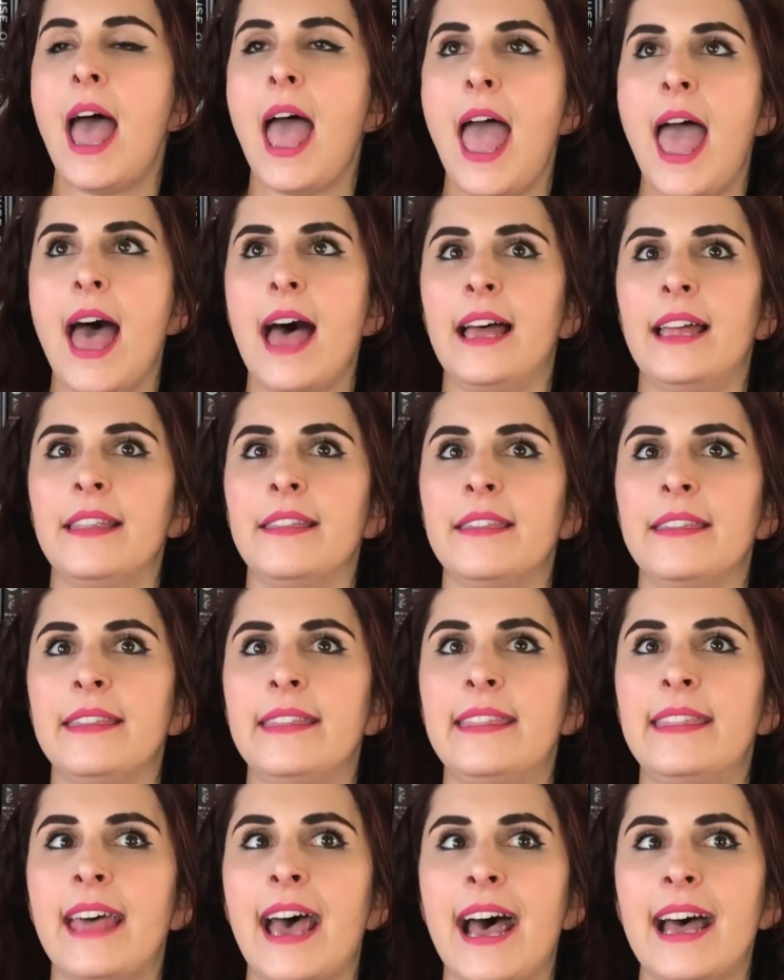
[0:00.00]

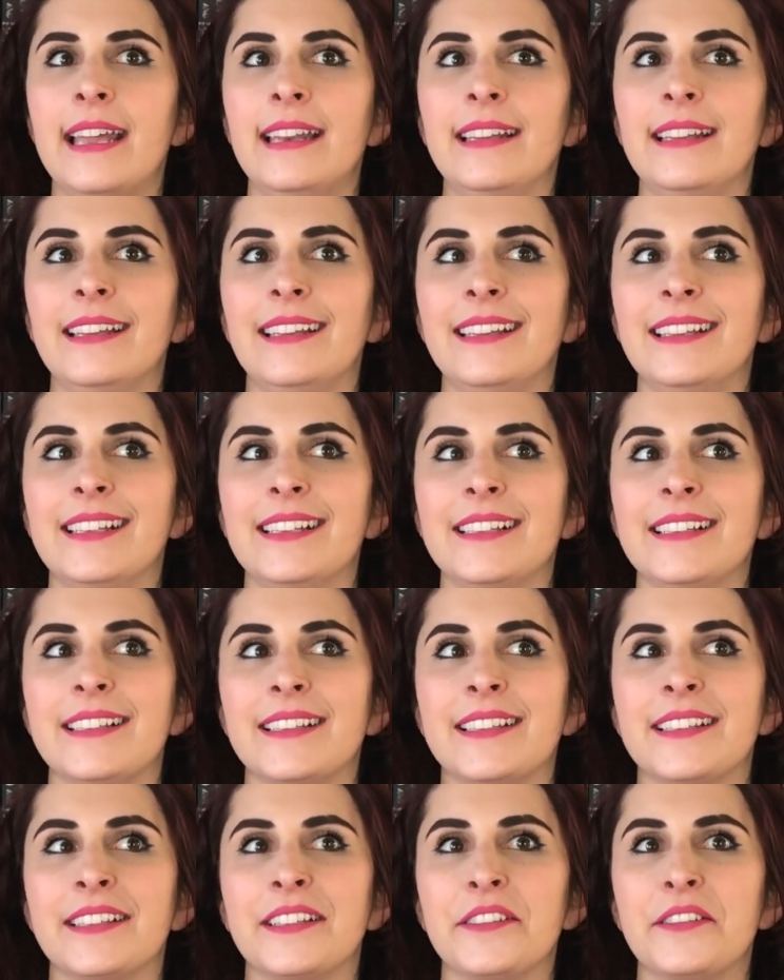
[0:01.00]
And that
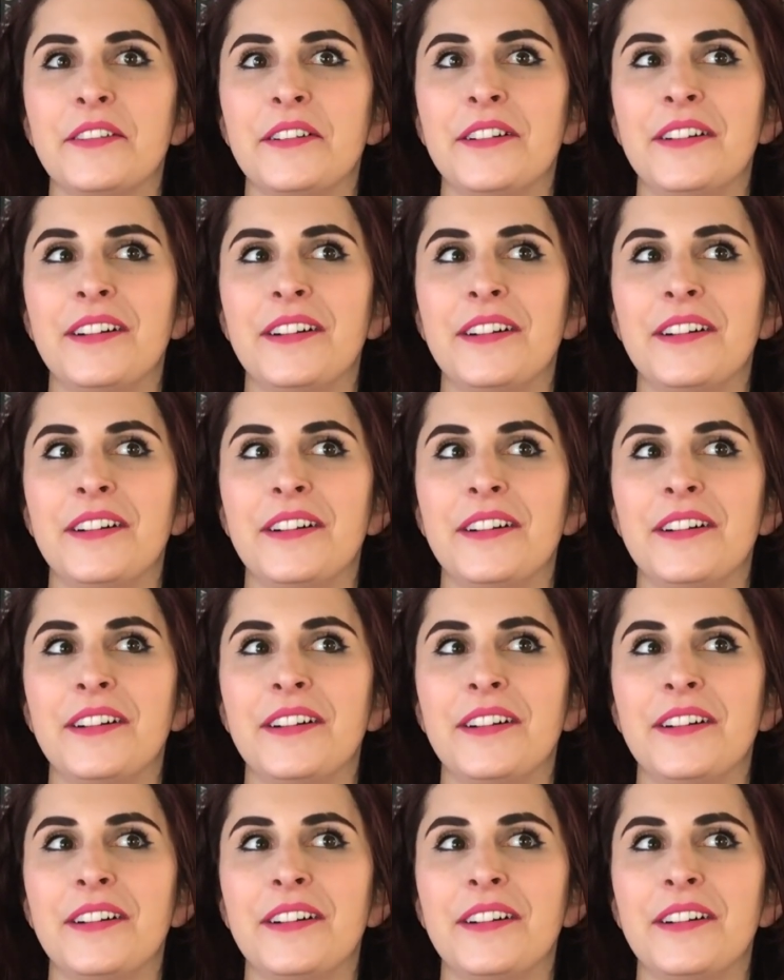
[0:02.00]
is